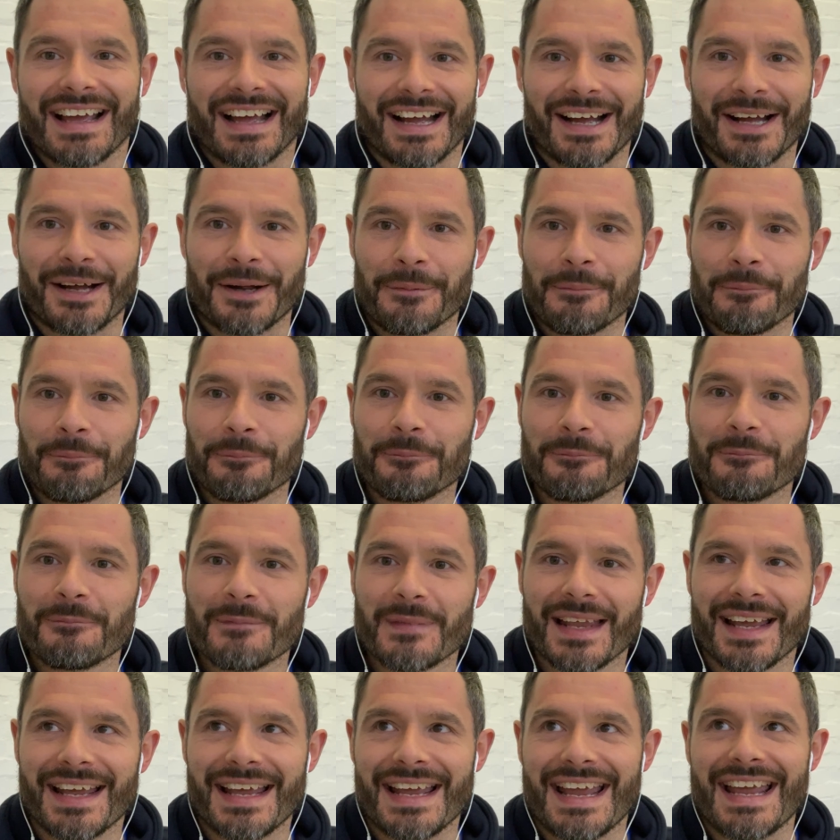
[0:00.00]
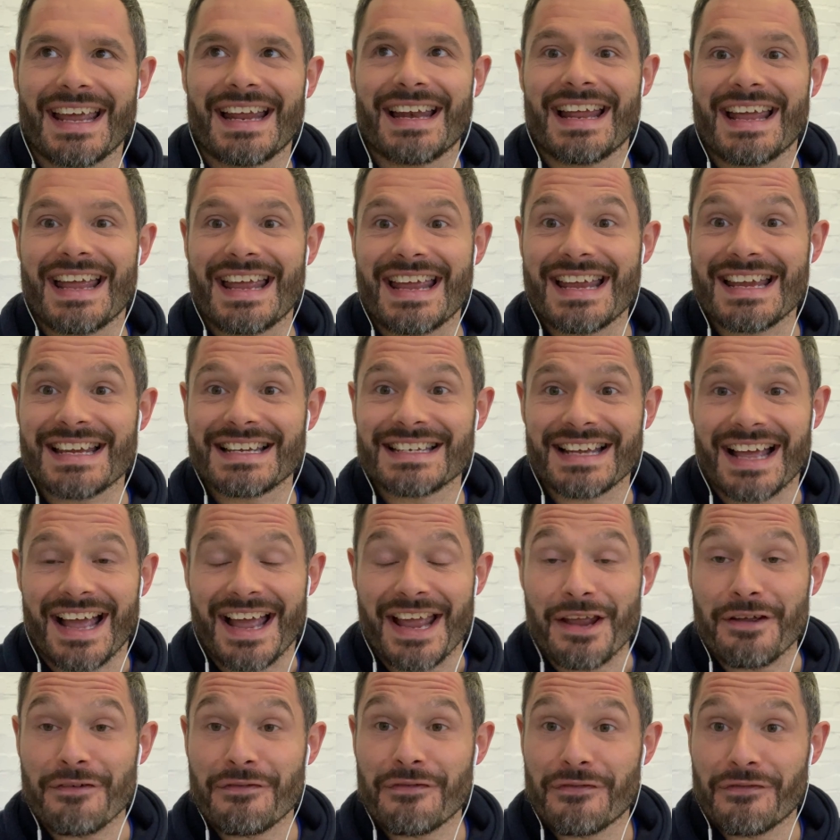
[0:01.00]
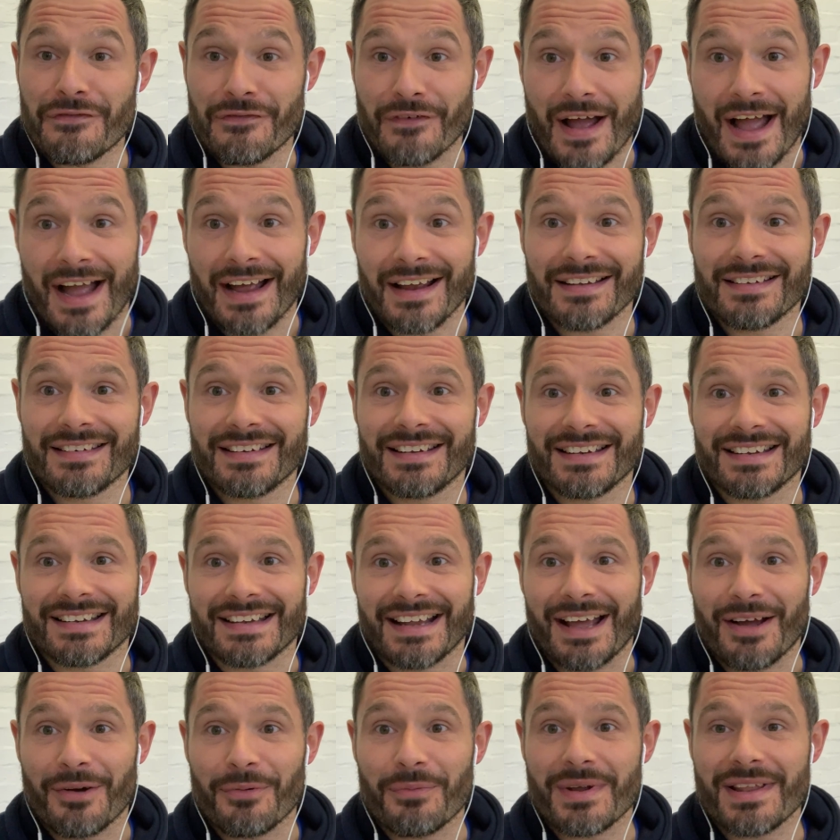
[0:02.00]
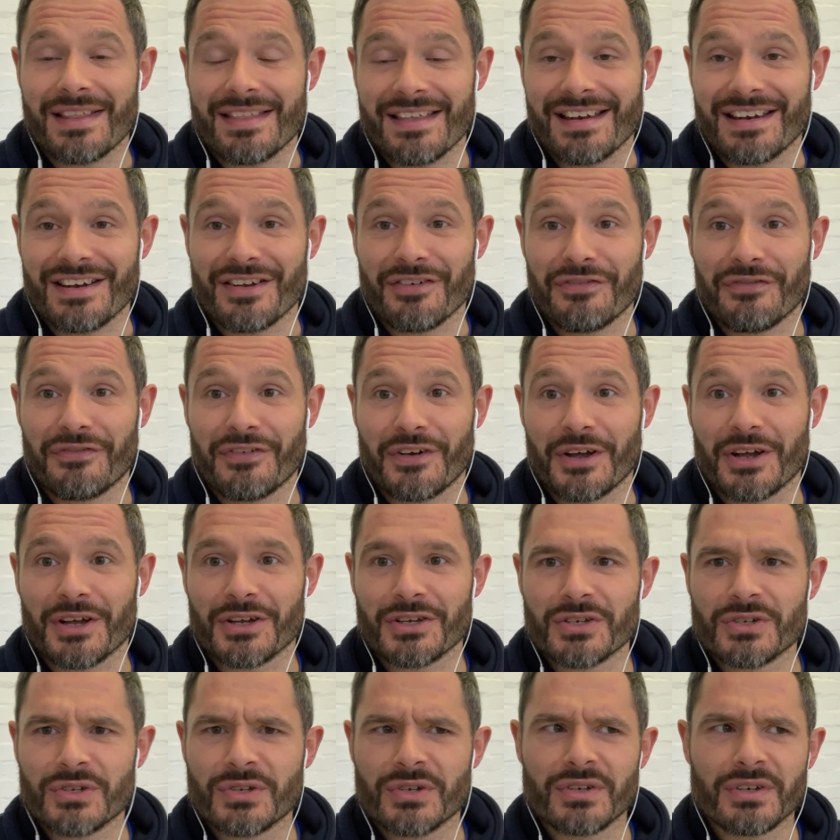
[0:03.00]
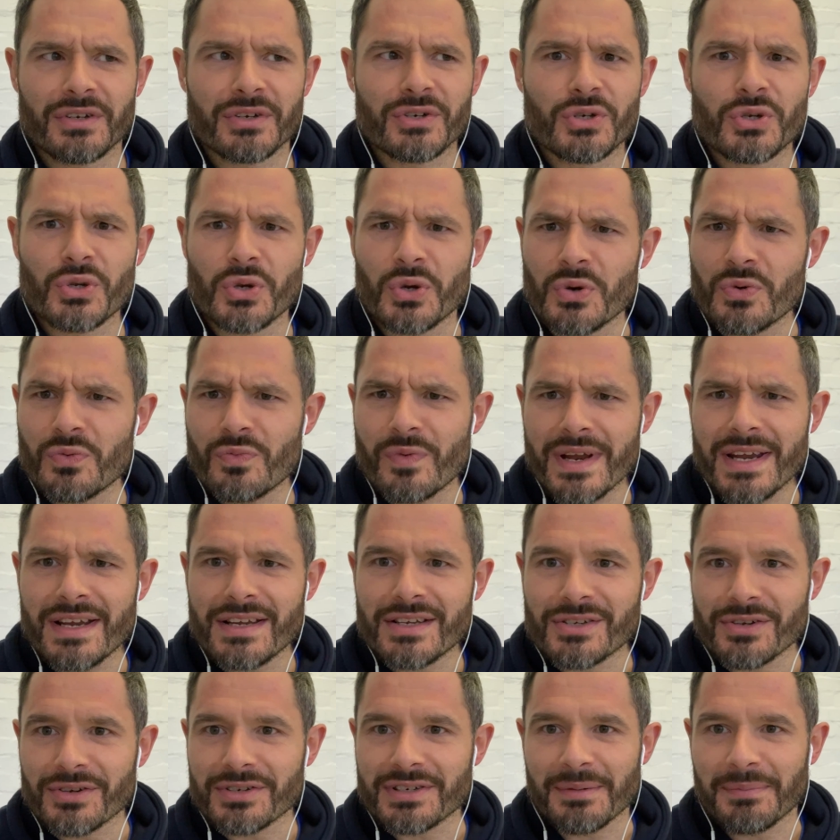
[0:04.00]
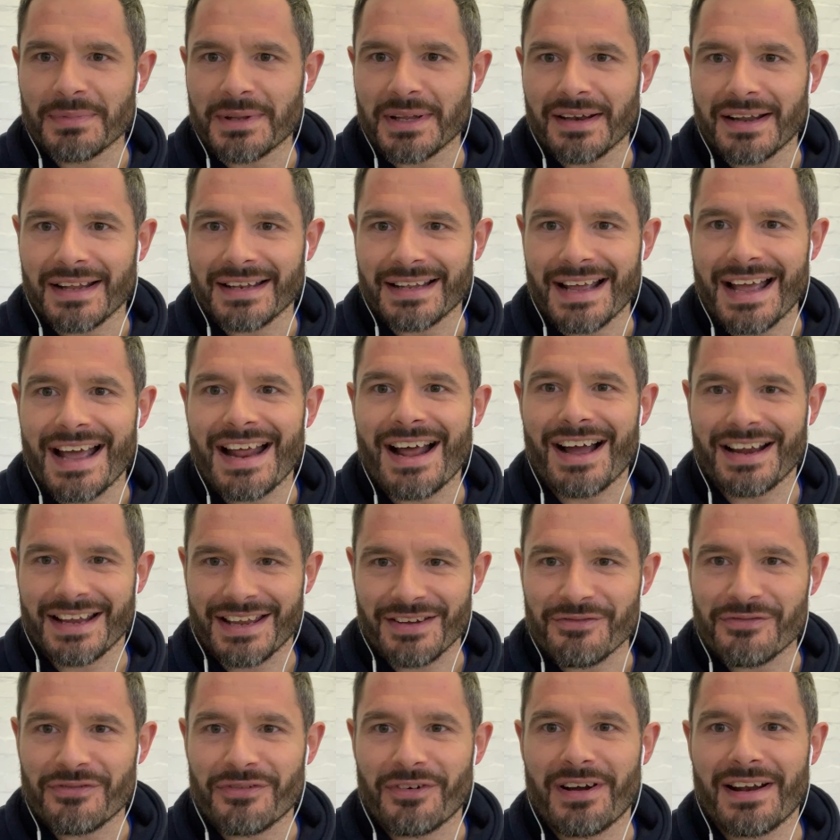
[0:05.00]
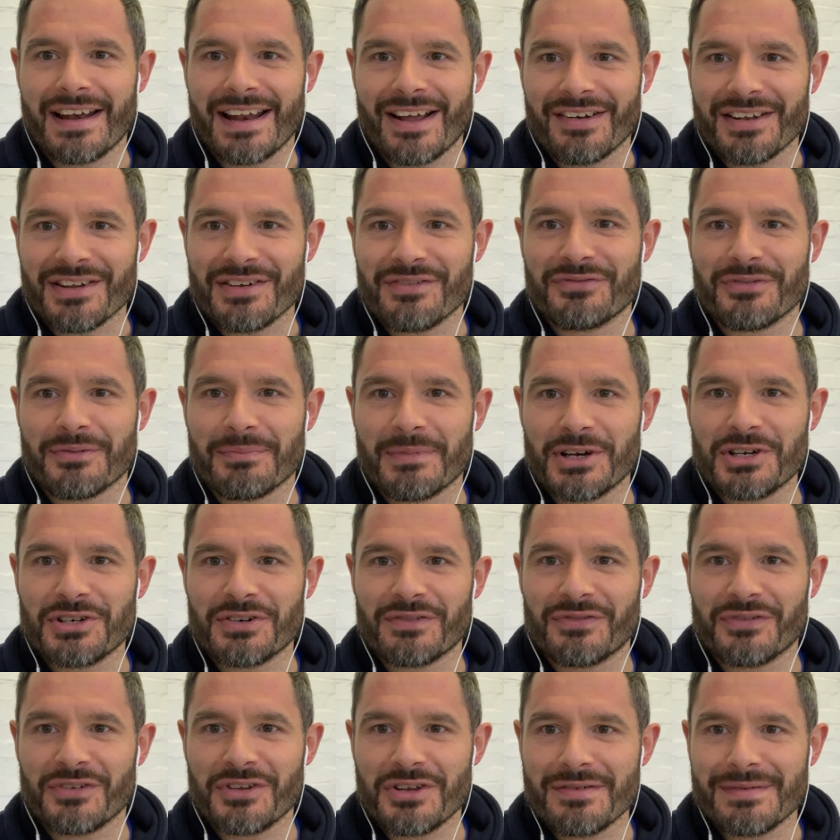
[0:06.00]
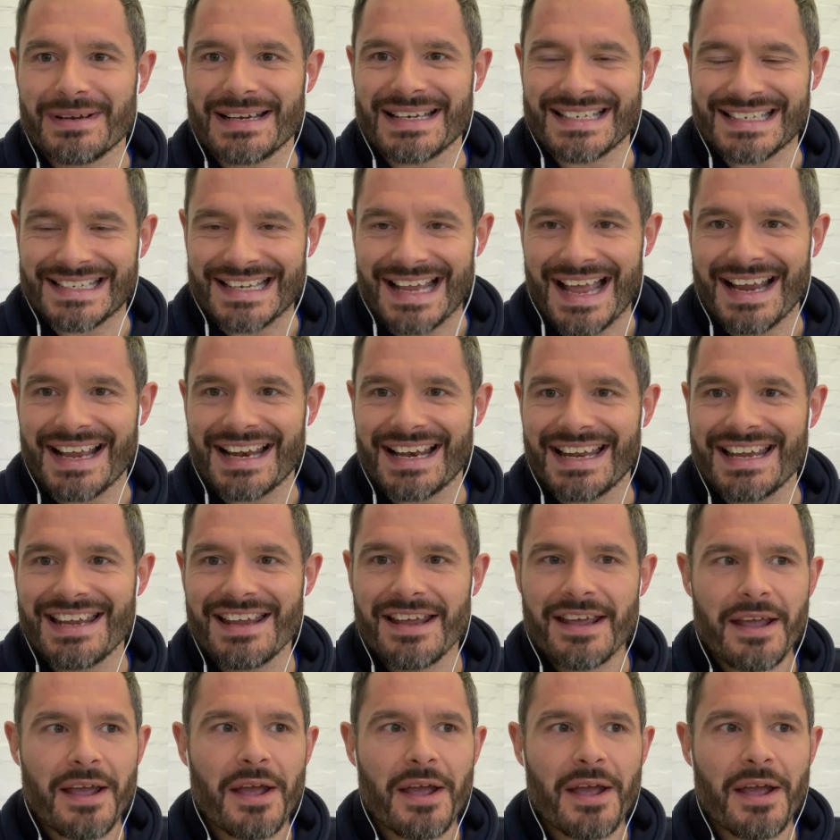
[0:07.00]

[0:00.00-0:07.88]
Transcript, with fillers: Um, it is a fact that within the first two or something like that. I can find out the information for you exactly.